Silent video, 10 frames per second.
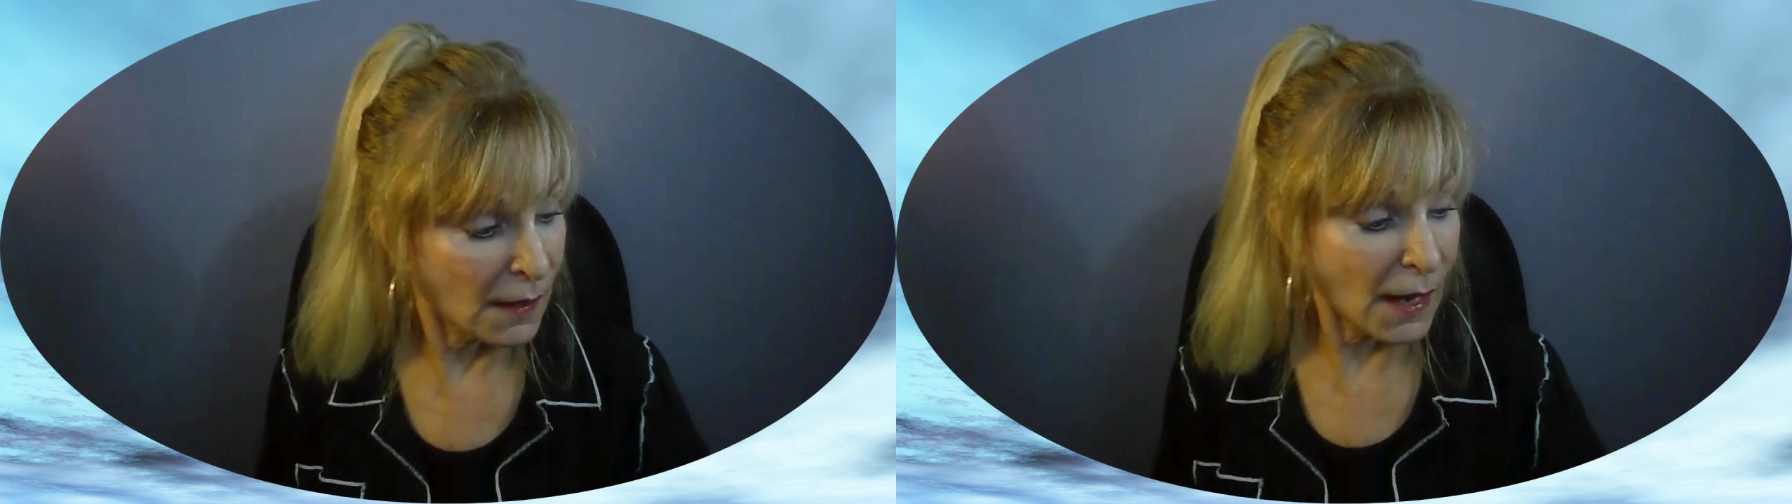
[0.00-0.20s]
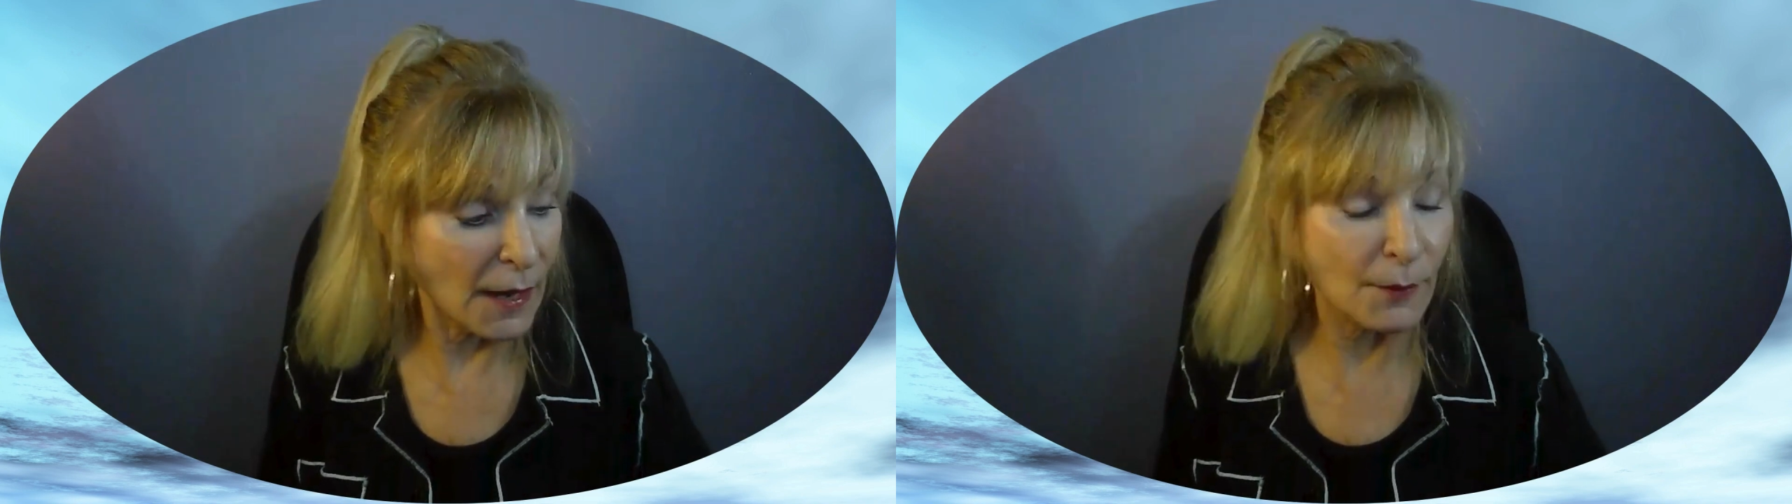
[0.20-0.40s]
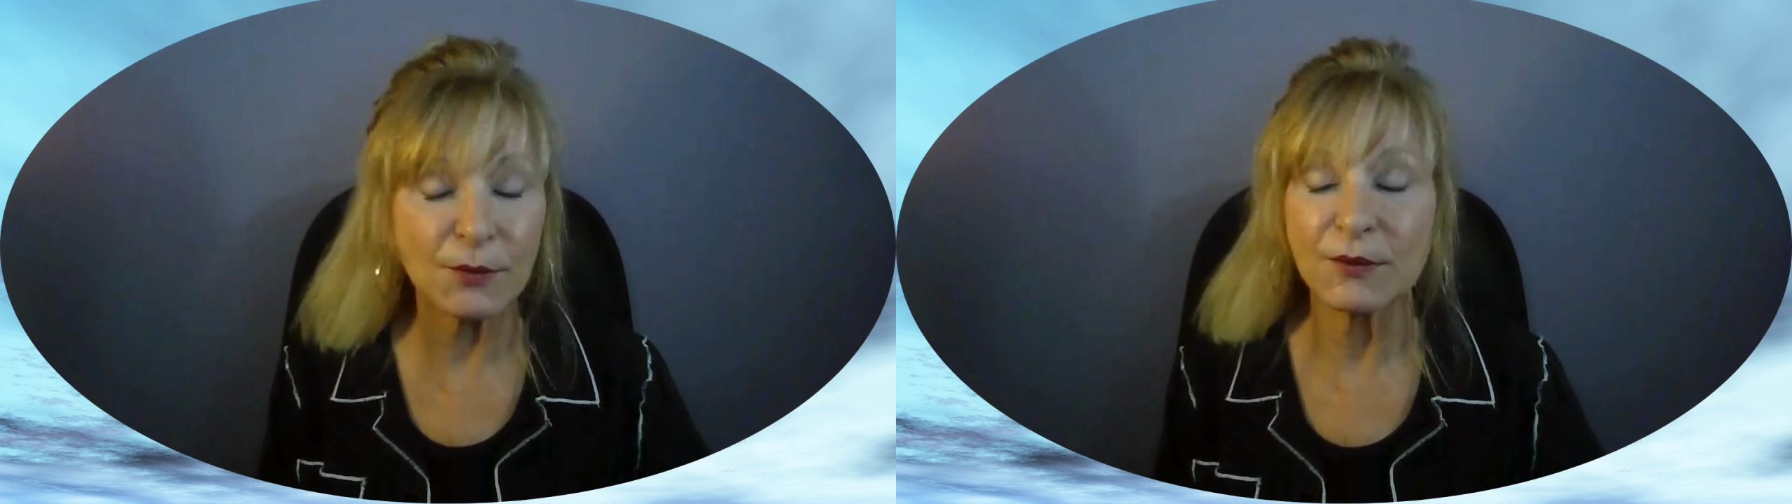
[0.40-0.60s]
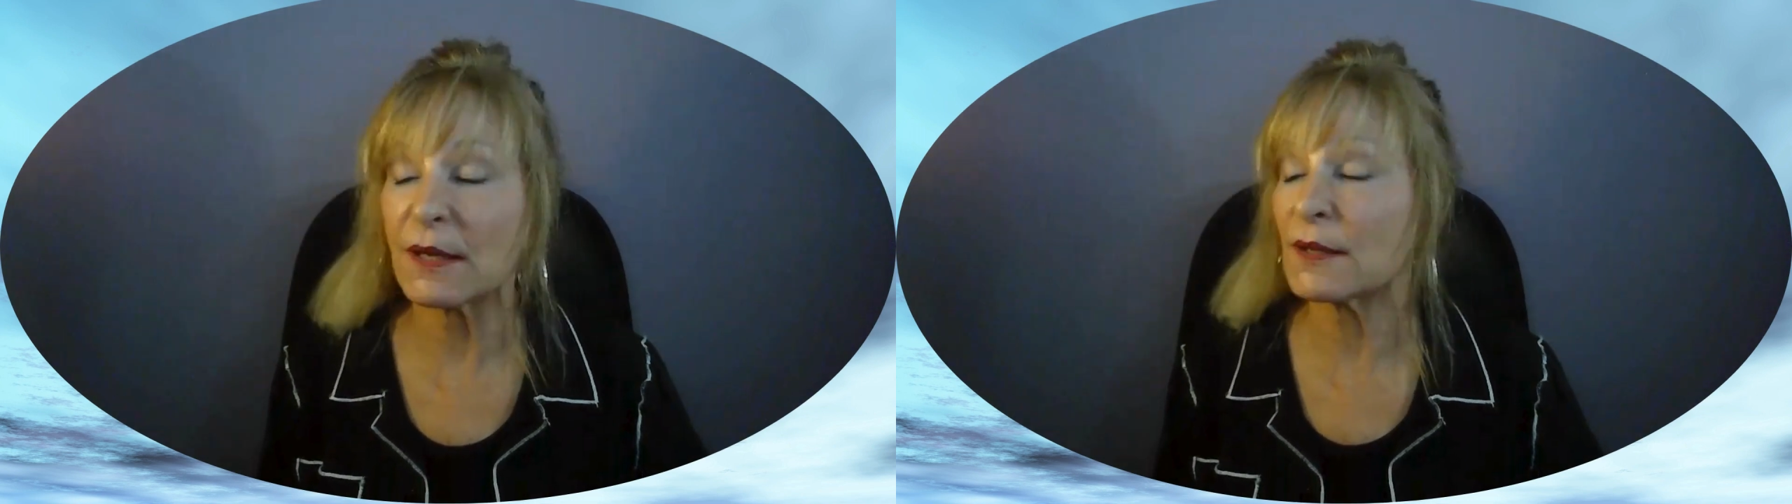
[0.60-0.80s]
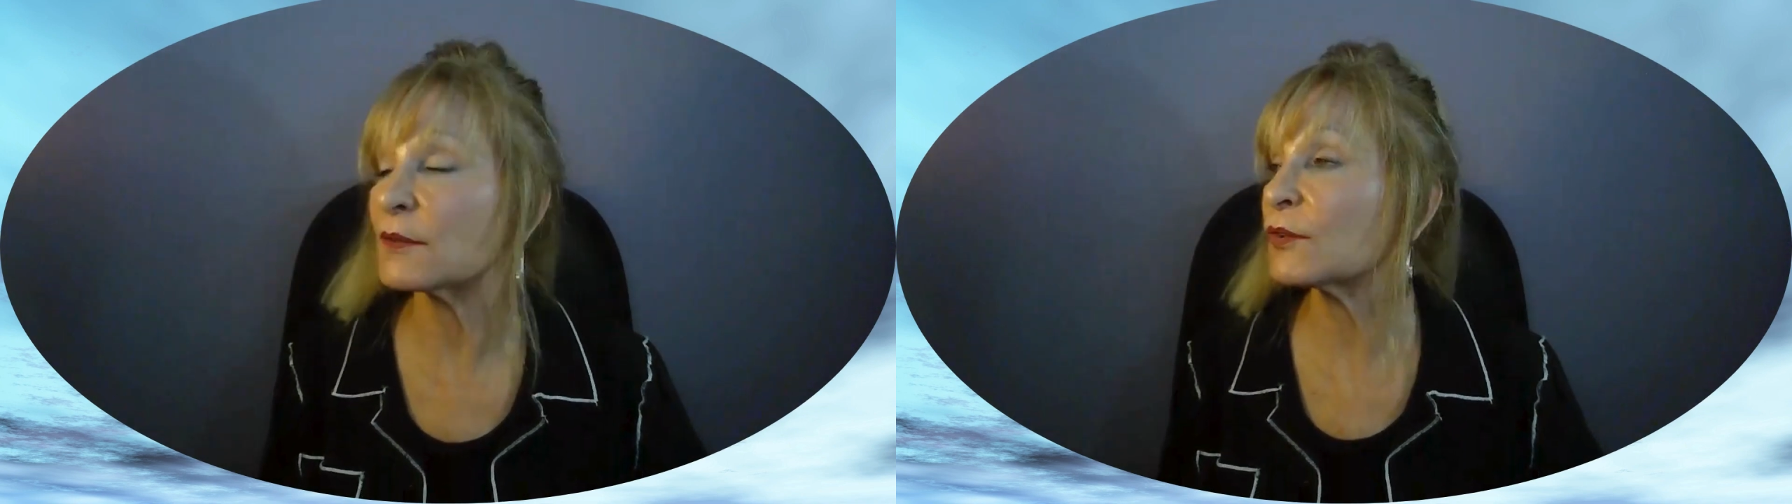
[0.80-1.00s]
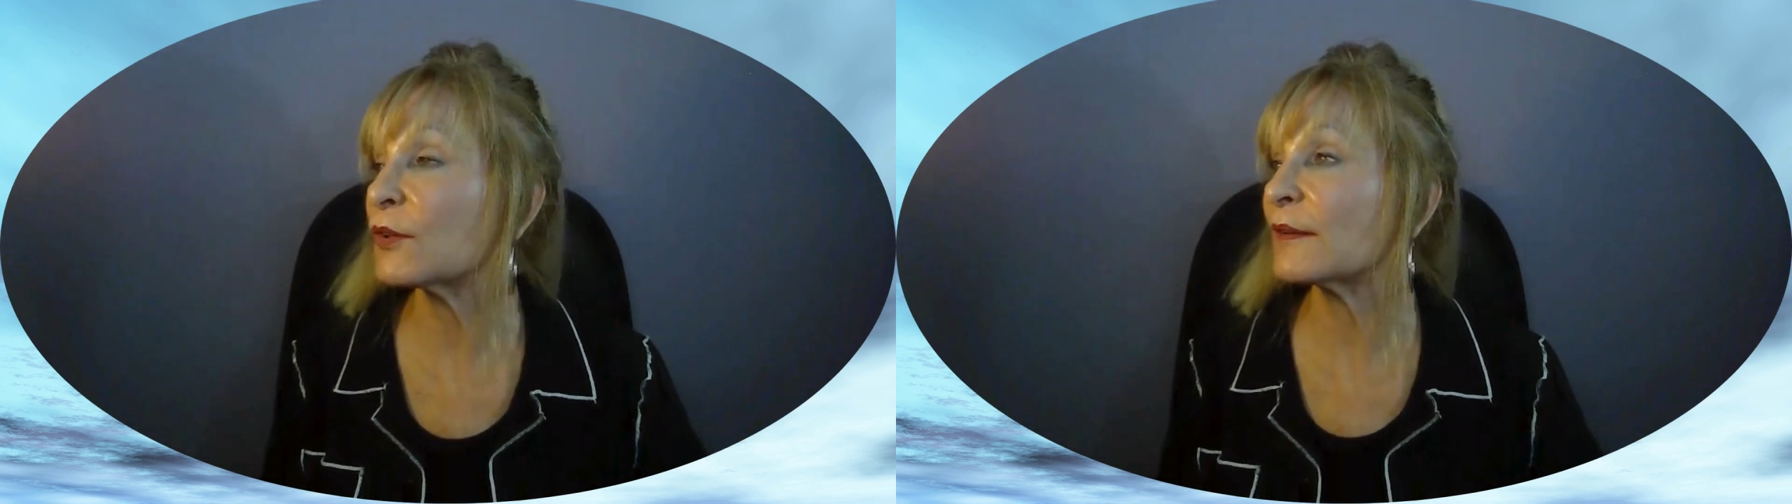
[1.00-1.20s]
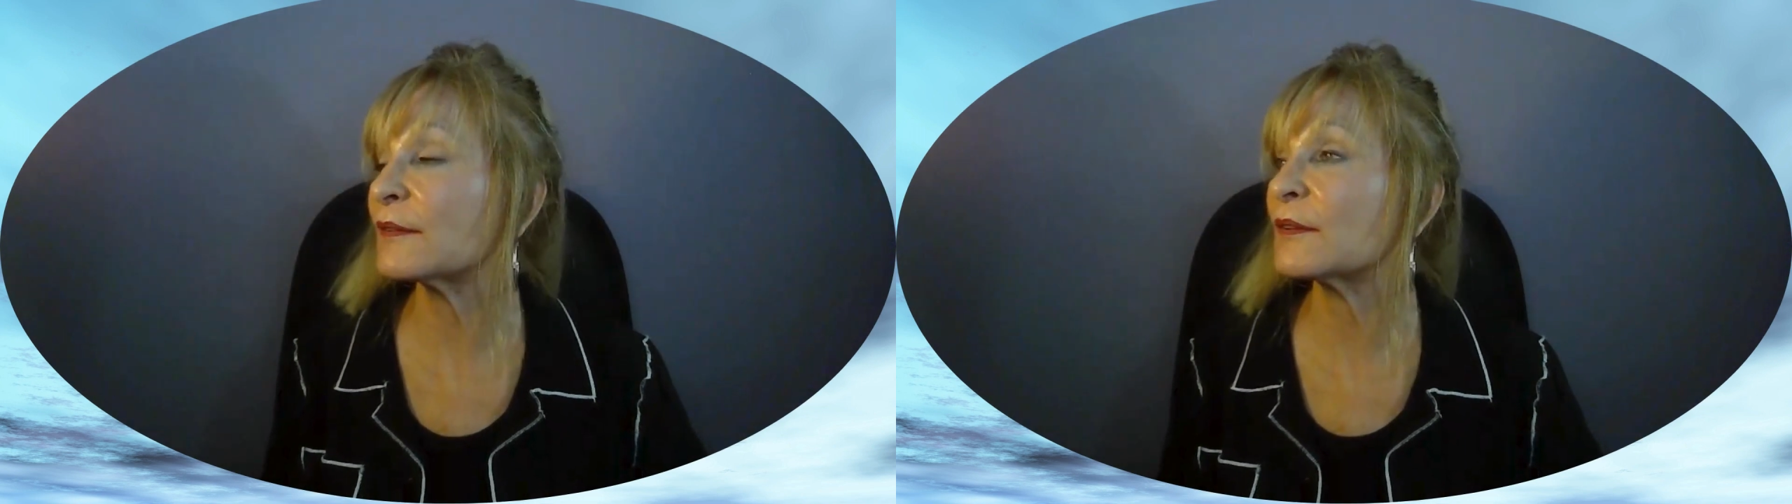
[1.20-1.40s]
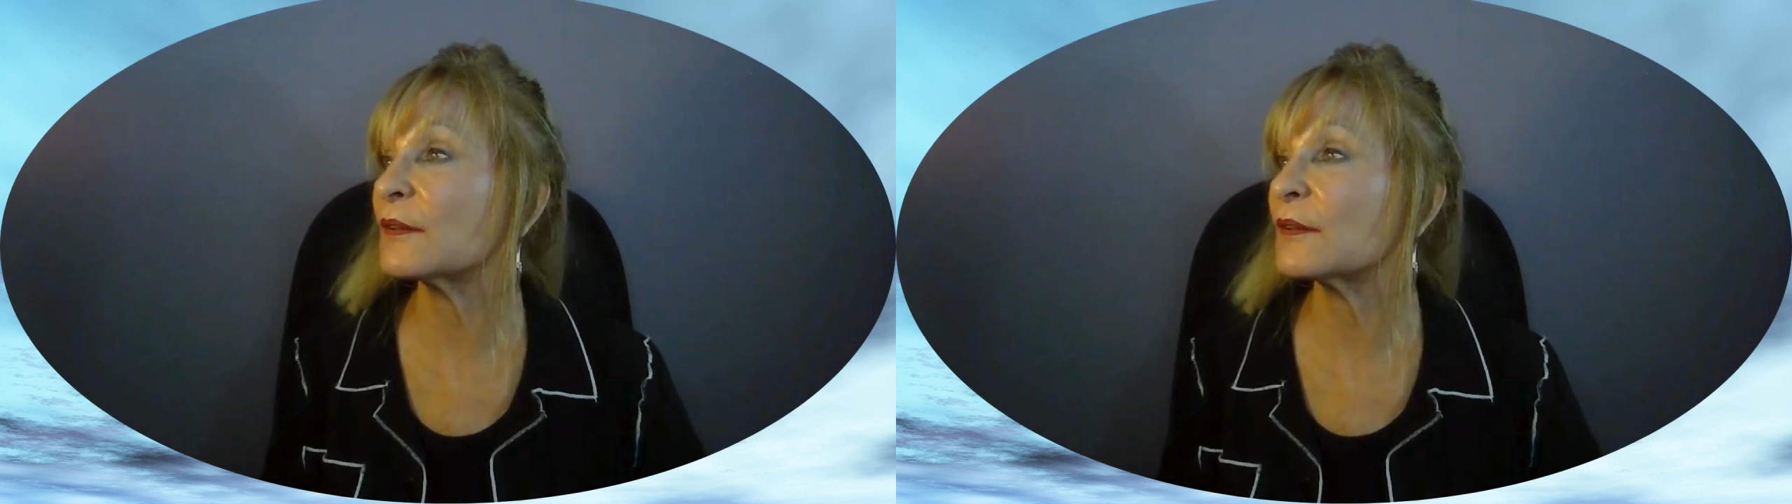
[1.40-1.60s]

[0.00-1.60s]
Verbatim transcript: I will not trust